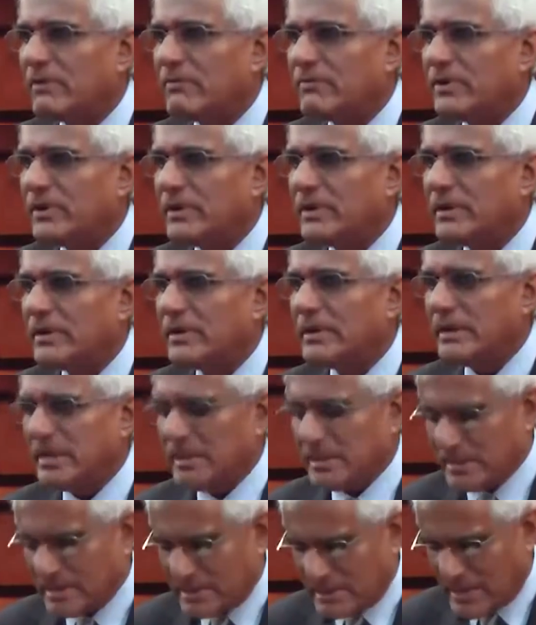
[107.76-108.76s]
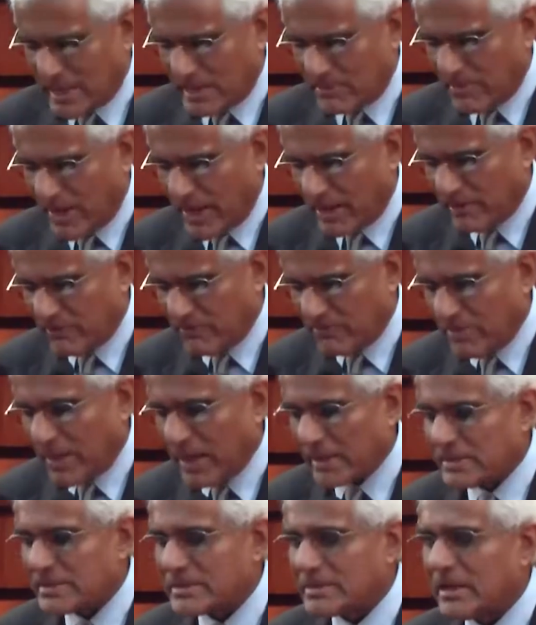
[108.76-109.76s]
of the State Bank of
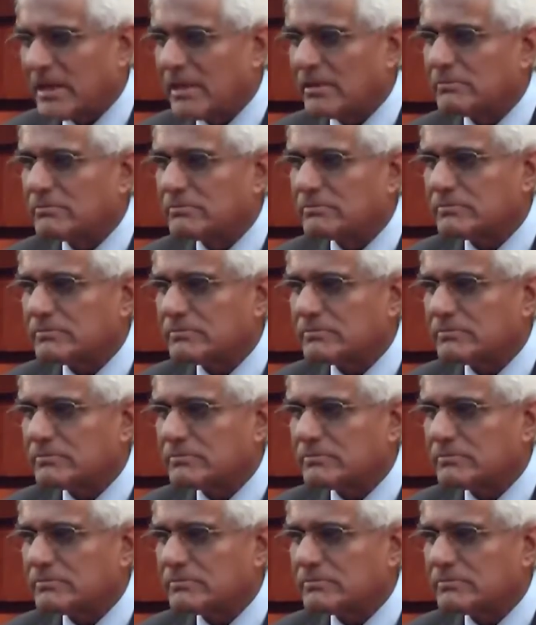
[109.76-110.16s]
Pakistan.